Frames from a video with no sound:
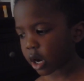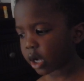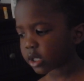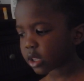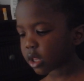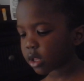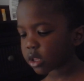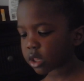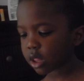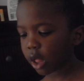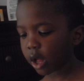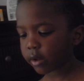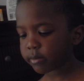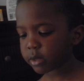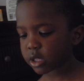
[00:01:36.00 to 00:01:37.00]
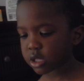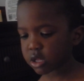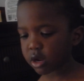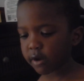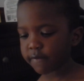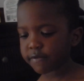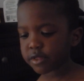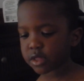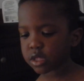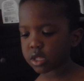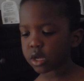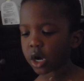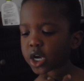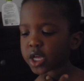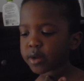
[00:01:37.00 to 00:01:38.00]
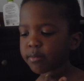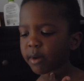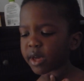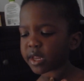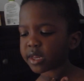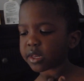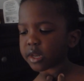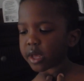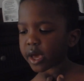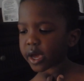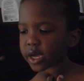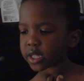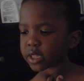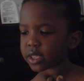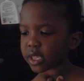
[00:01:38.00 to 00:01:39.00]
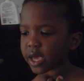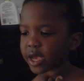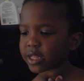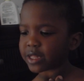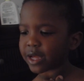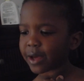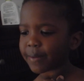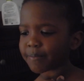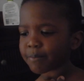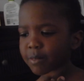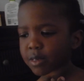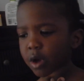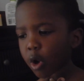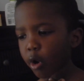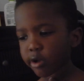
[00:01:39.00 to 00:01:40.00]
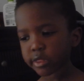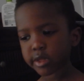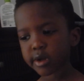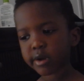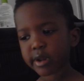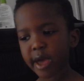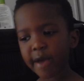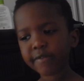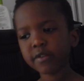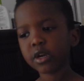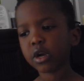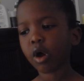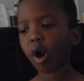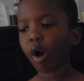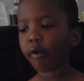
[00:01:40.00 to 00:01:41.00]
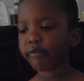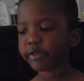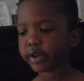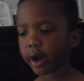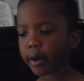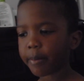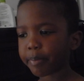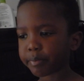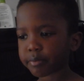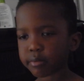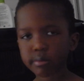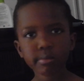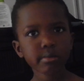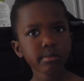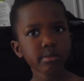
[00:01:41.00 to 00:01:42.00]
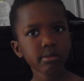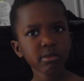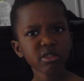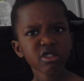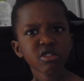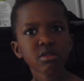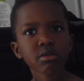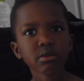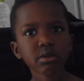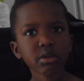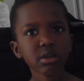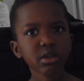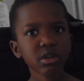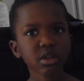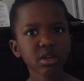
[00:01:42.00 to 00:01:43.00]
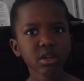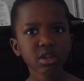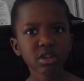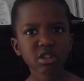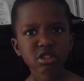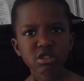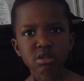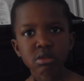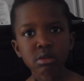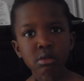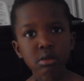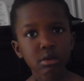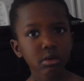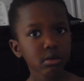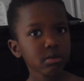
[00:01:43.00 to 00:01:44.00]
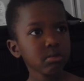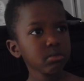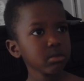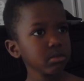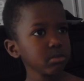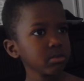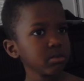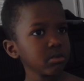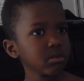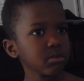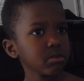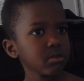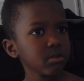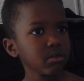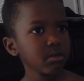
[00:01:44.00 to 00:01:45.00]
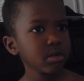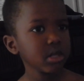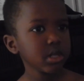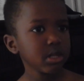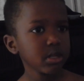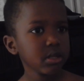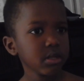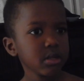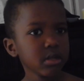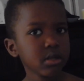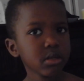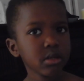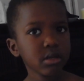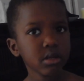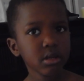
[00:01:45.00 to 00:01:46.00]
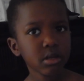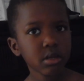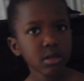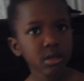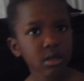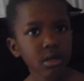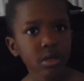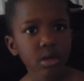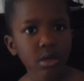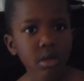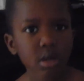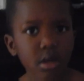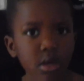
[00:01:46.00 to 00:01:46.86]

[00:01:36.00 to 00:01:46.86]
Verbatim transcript: tons of slimy stuff stuck in my neck, and I'm always gonna have to cough now. You don't want to do that at school? Mm -mm. What are you gonna do if you stay home?